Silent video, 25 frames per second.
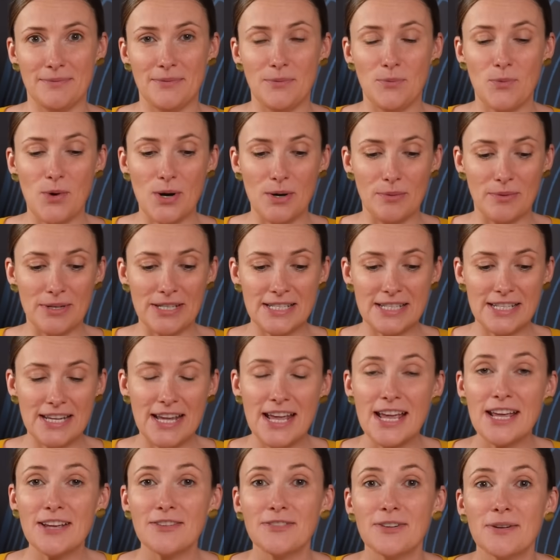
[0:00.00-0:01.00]
What do we
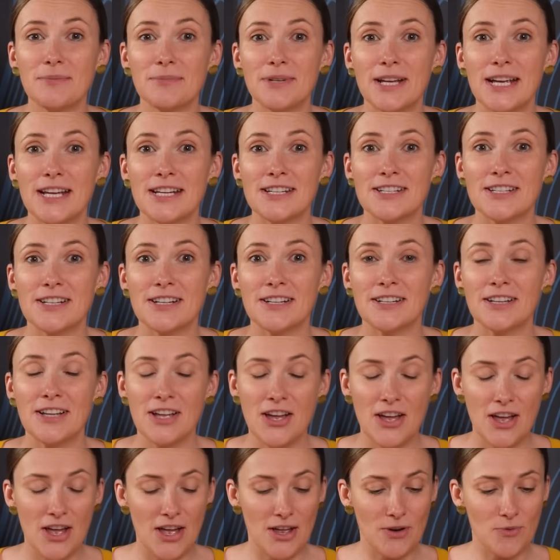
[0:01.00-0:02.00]
take from nature
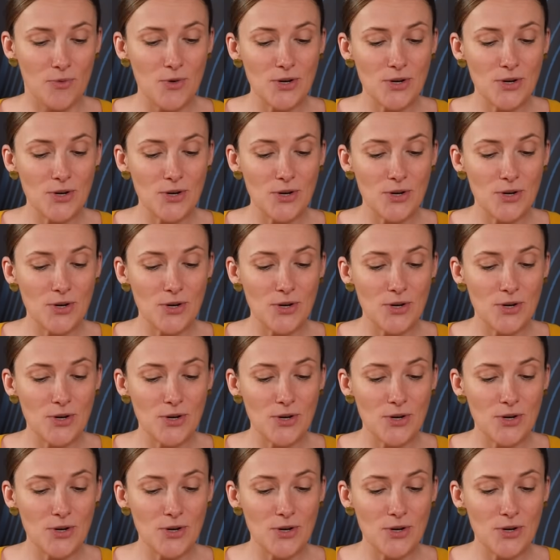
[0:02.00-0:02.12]
and